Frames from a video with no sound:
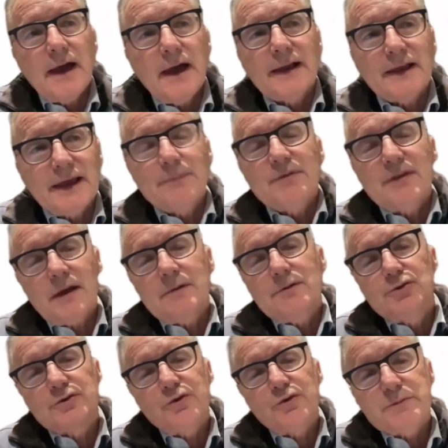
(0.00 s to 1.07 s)
and keep their
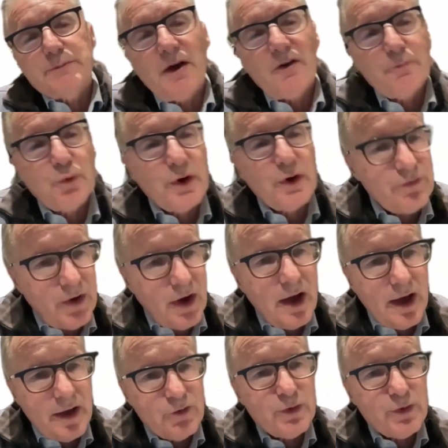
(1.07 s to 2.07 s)
neutrals above 0.5.